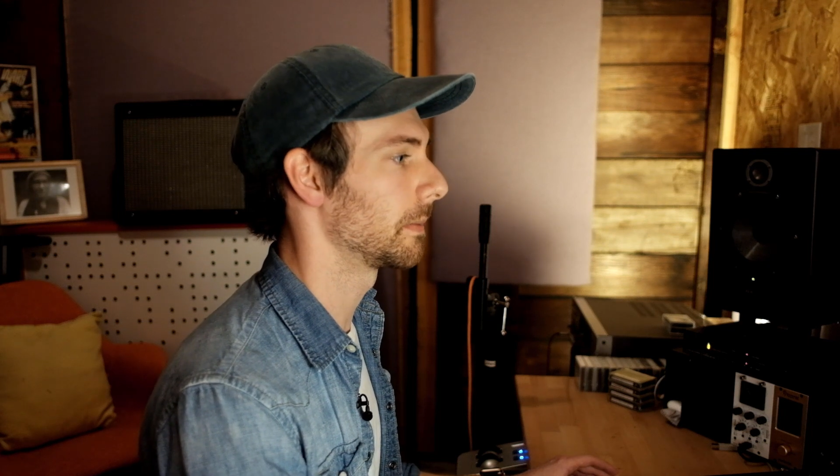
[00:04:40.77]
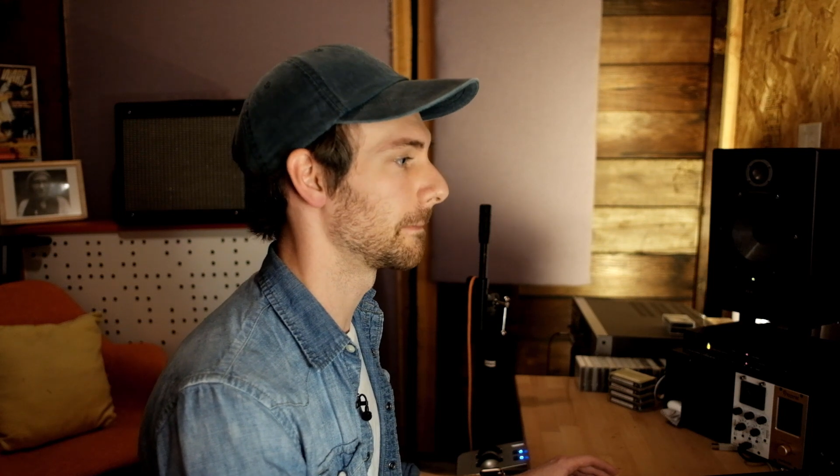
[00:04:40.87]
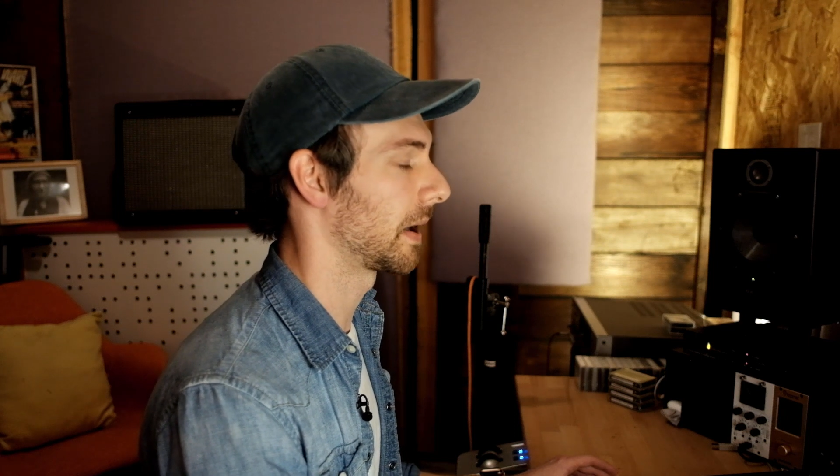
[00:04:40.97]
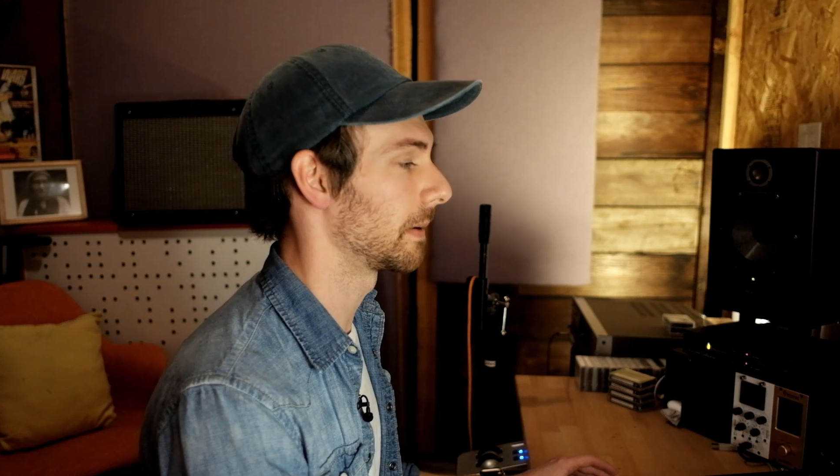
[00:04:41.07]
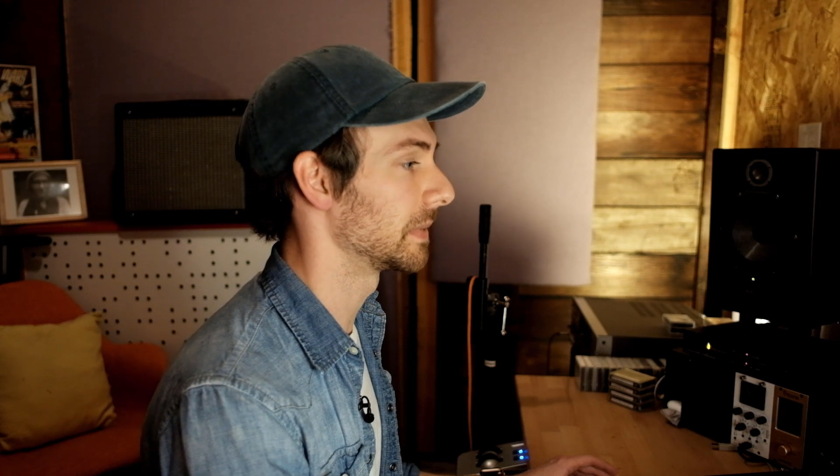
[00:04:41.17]

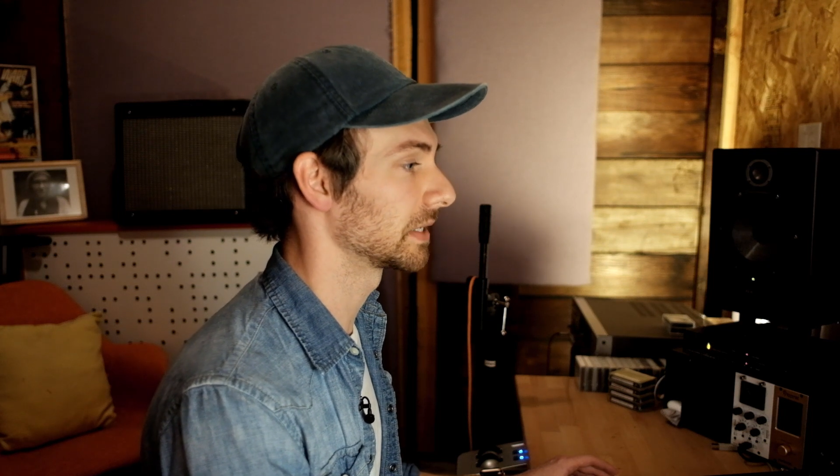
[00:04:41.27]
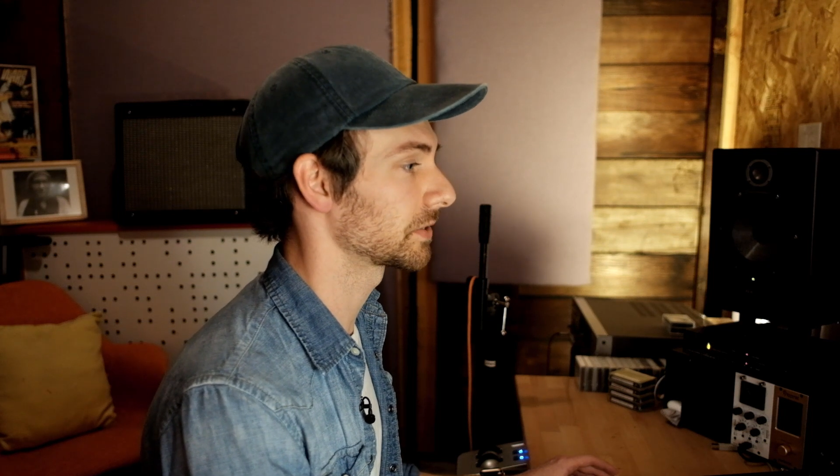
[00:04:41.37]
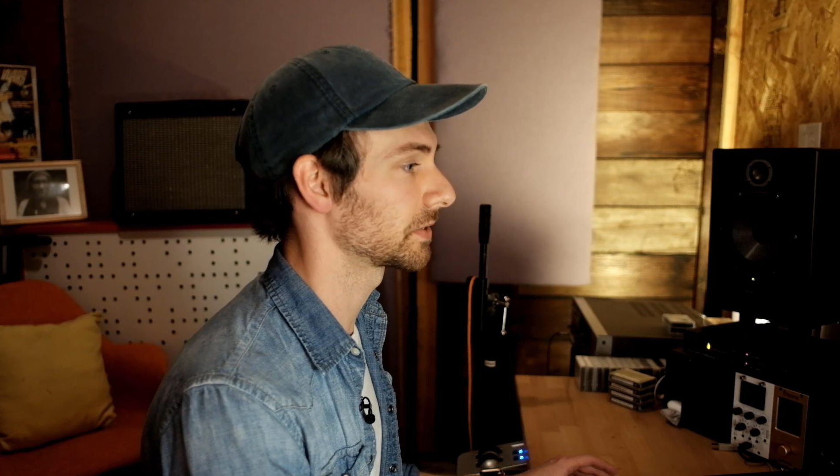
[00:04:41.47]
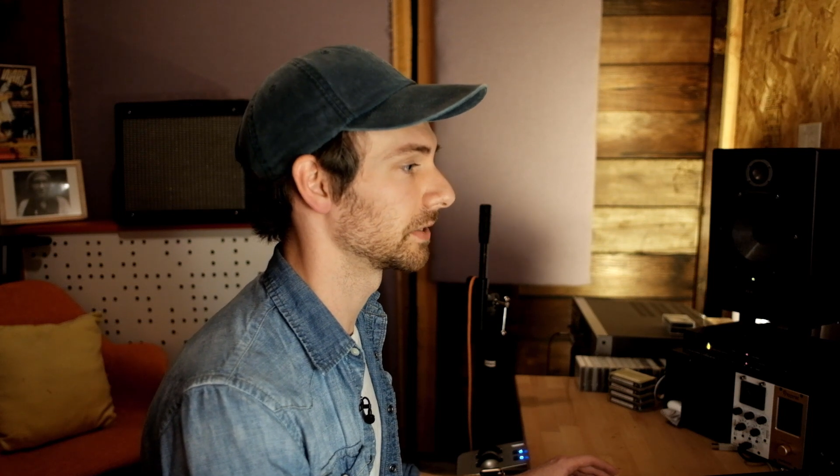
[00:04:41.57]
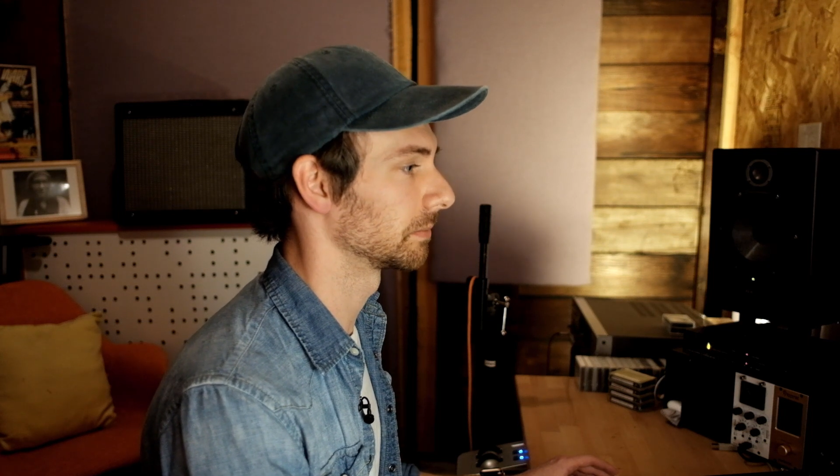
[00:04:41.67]
my
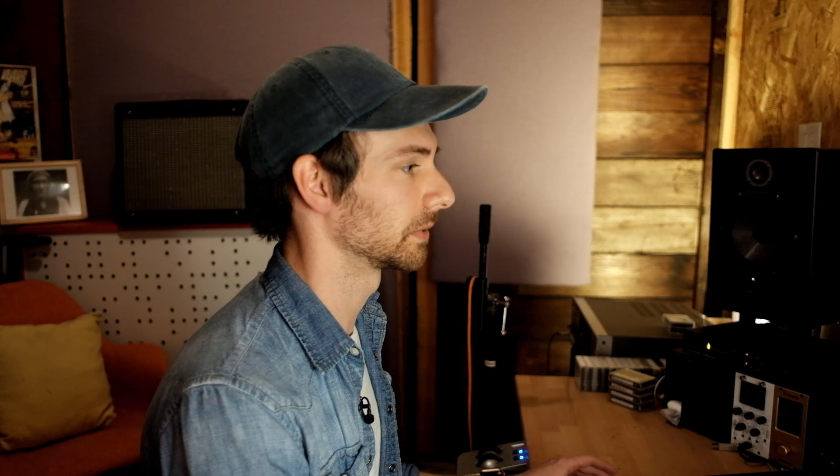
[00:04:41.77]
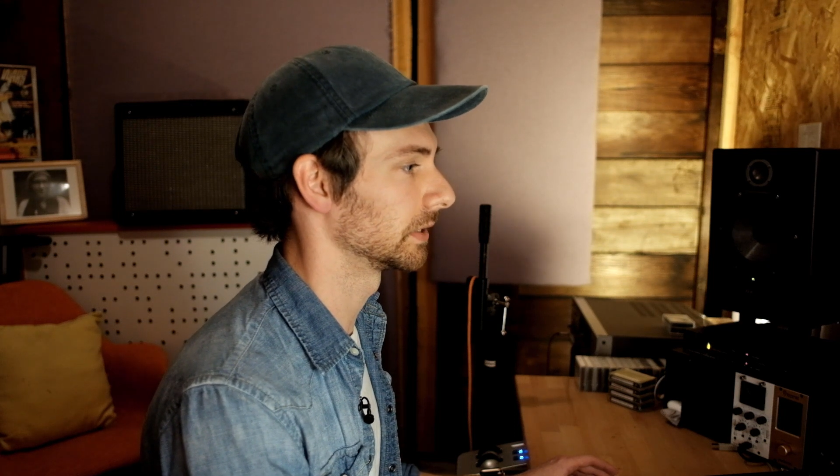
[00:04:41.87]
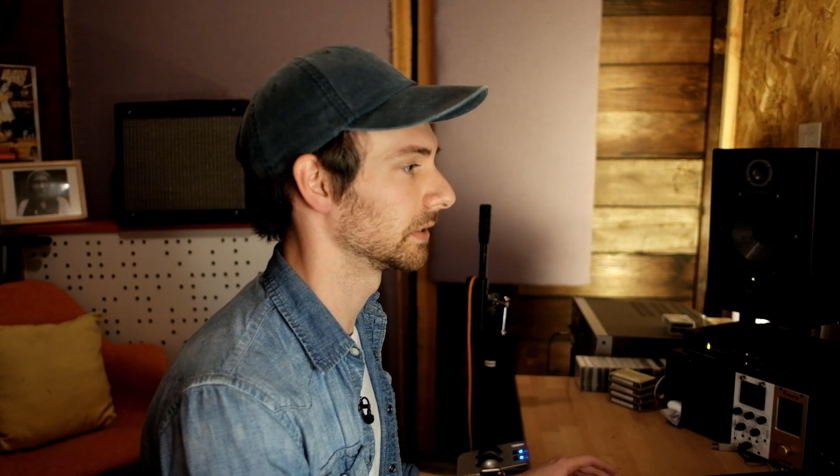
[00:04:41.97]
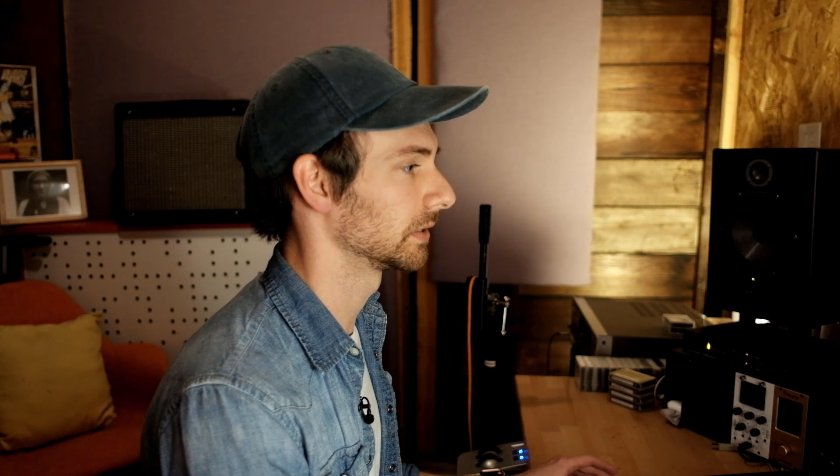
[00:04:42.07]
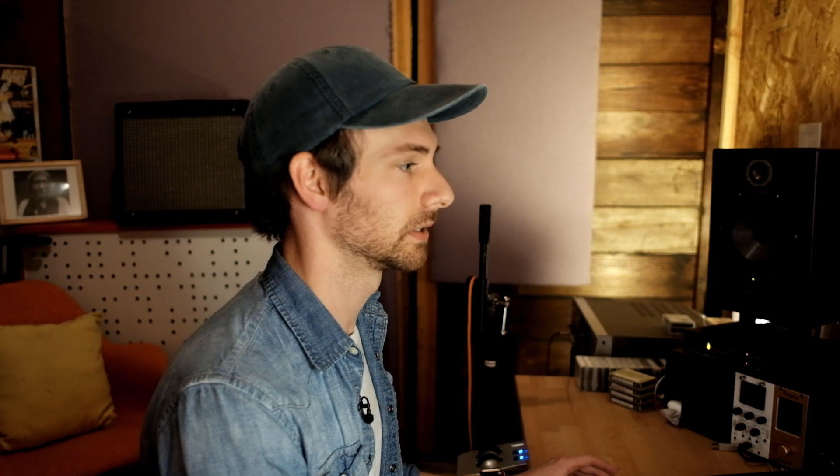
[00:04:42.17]
mix
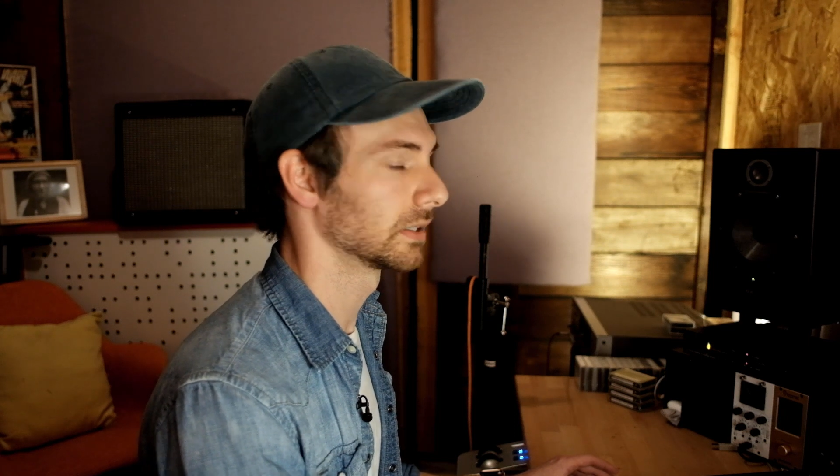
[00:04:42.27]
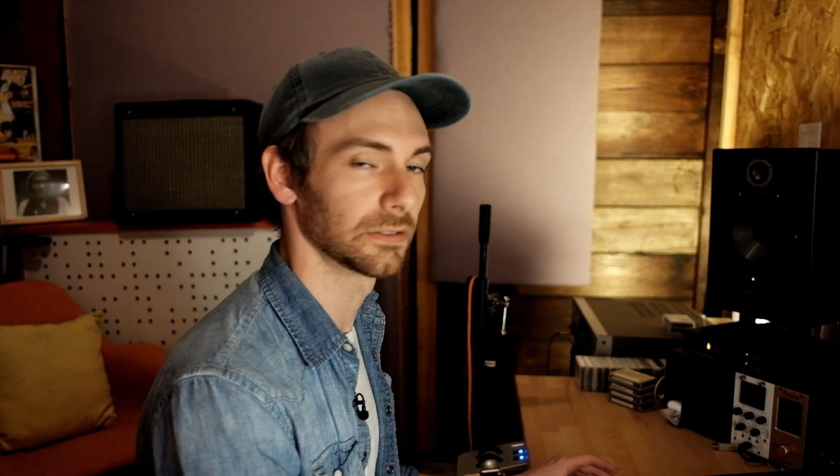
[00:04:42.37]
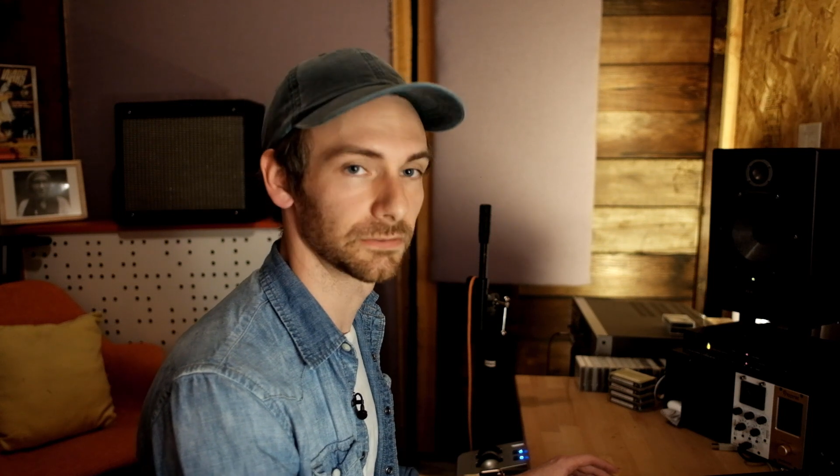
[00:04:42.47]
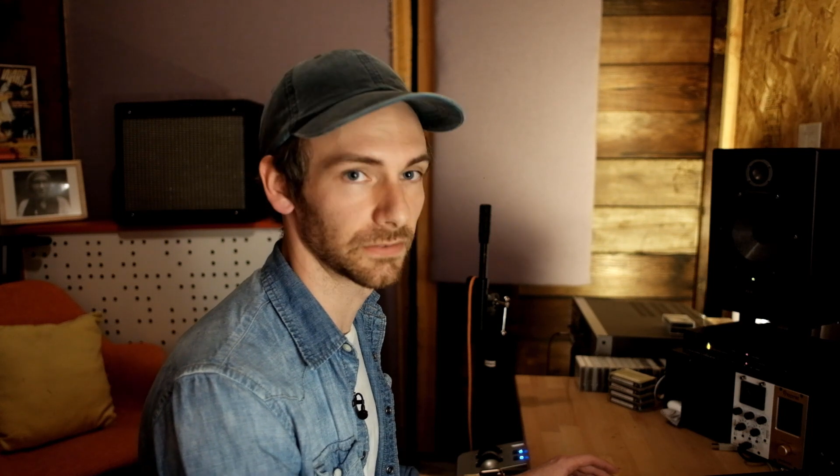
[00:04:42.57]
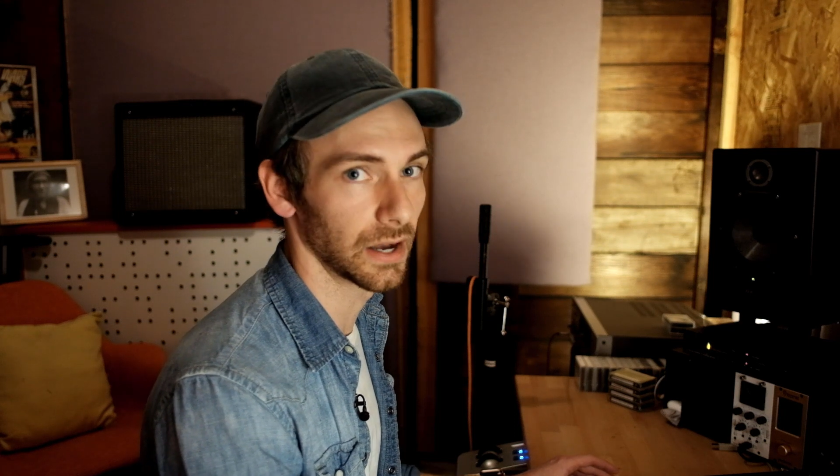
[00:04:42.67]
template
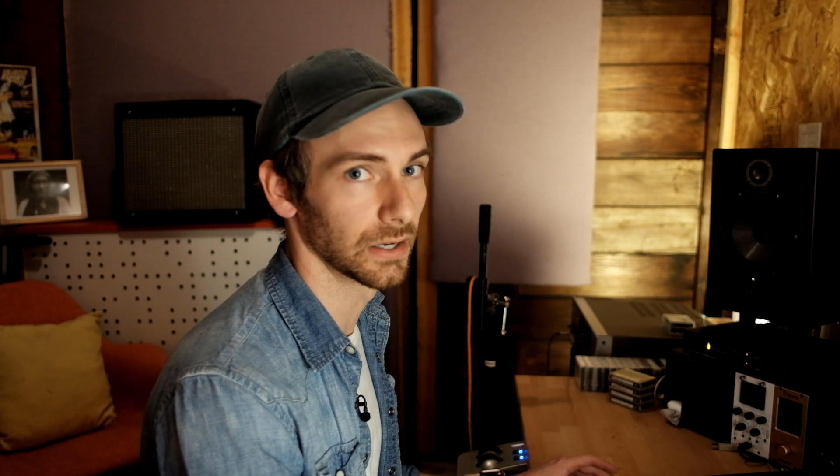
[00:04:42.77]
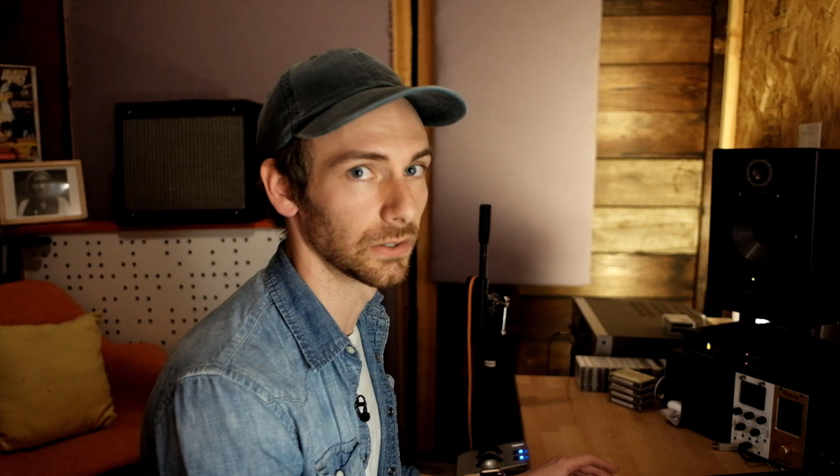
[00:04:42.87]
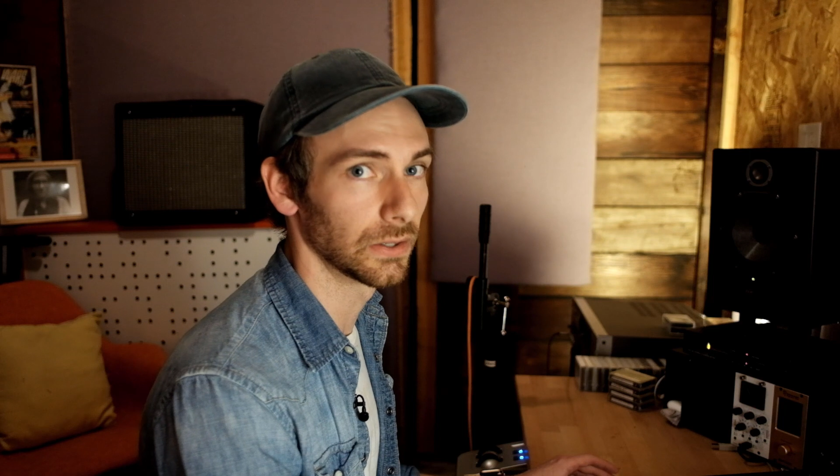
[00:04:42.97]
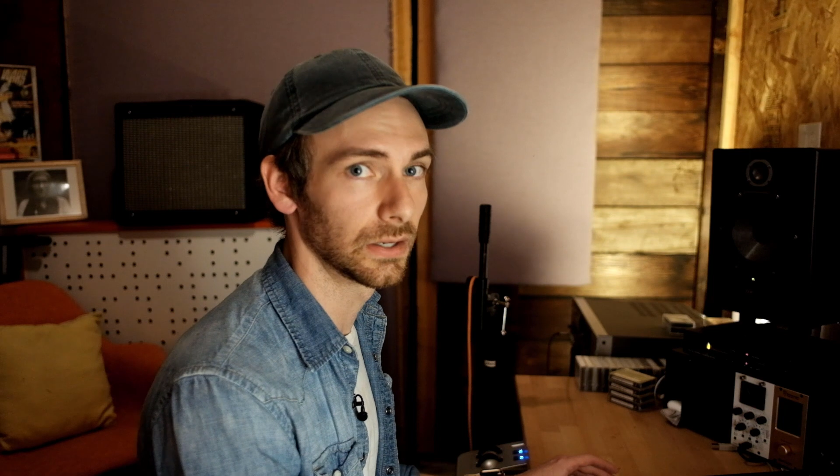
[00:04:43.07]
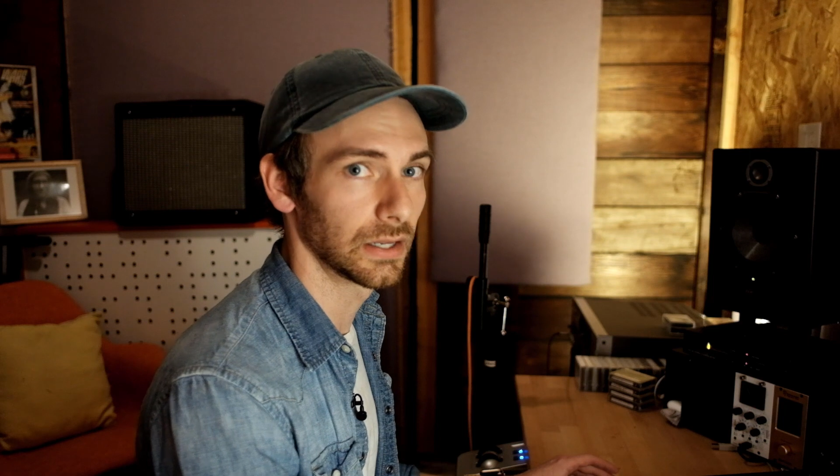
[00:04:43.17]

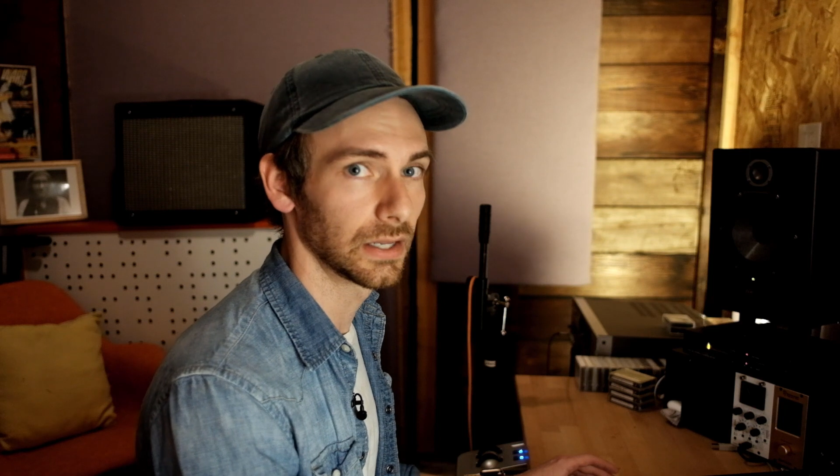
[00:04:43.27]
file,